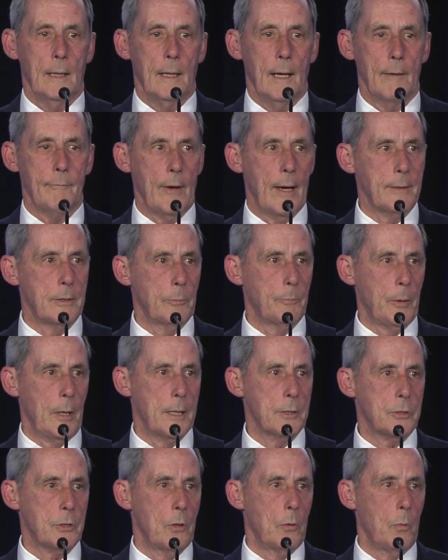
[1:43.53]
I've had the
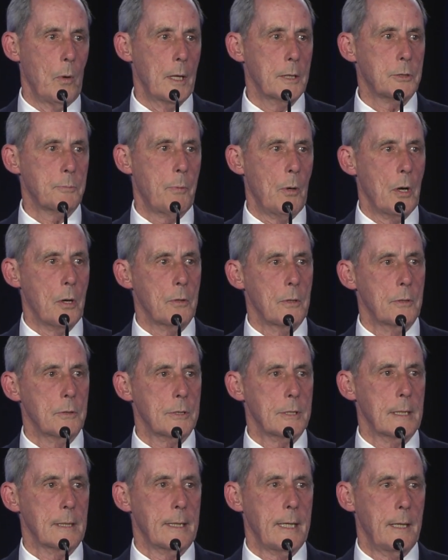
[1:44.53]
pleasure to watch
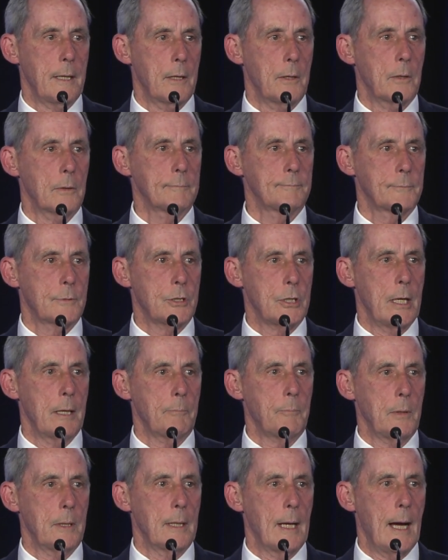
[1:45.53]
Partners in Care
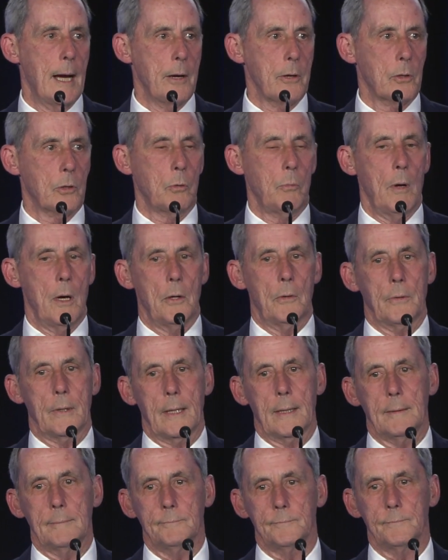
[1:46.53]
champion higher
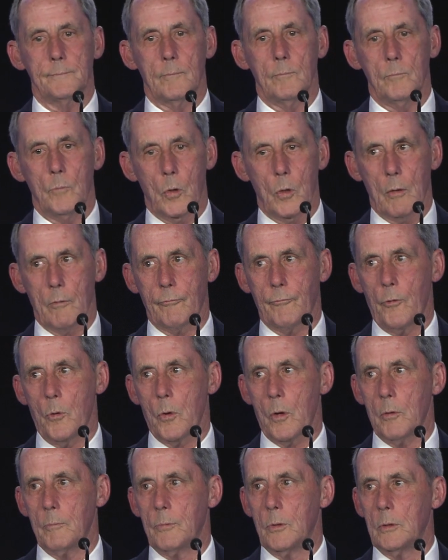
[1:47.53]
quality, more
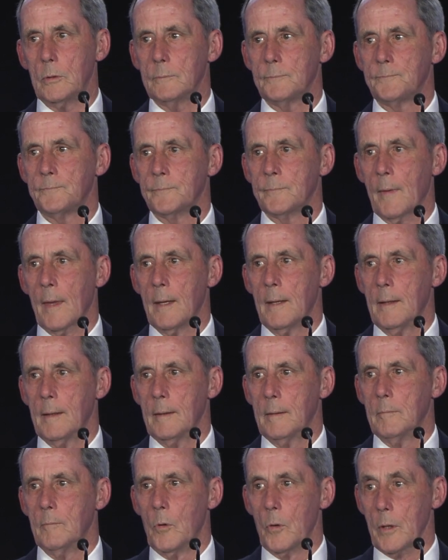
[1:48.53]
affordable,
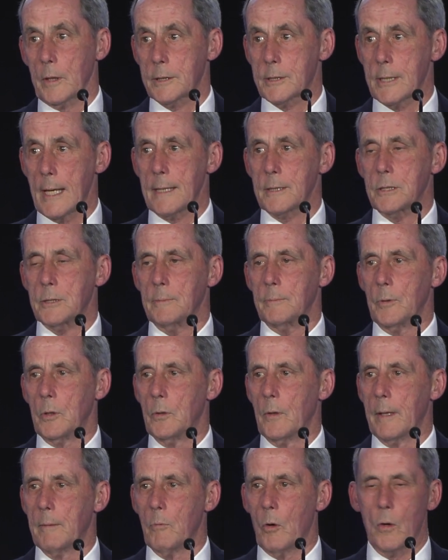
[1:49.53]
more
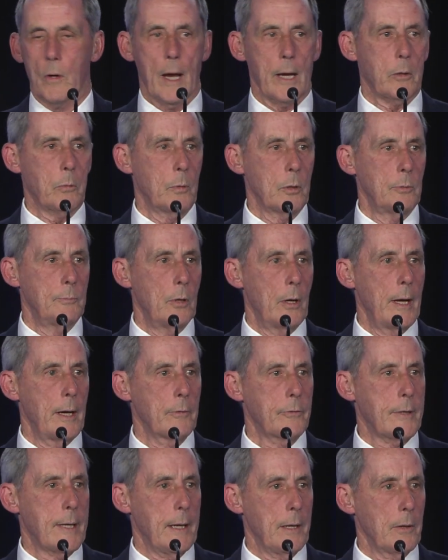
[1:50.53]
accessible, and more equitable
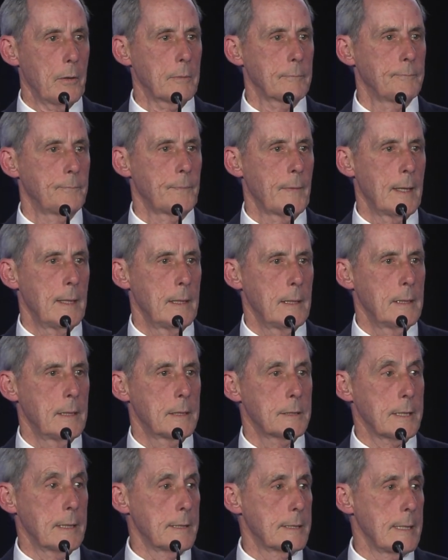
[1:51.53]
health care
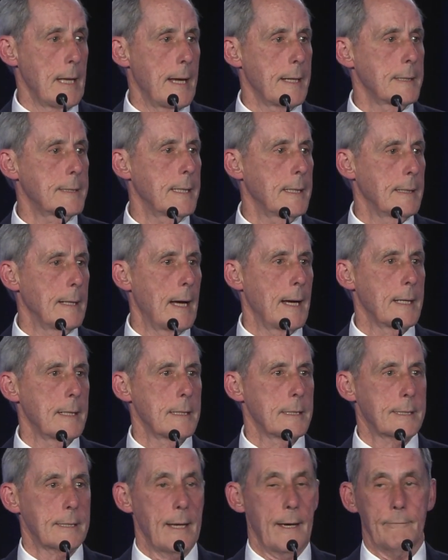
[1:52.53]
since
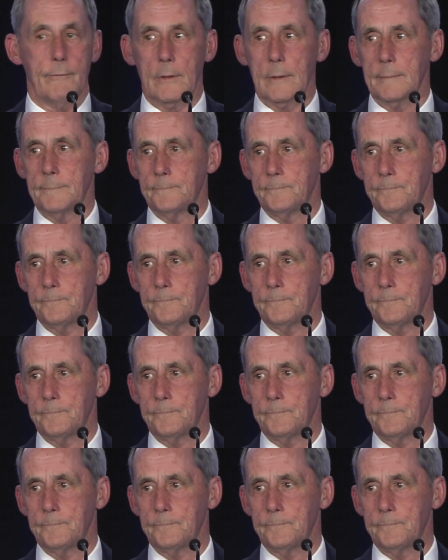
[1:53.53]
1997.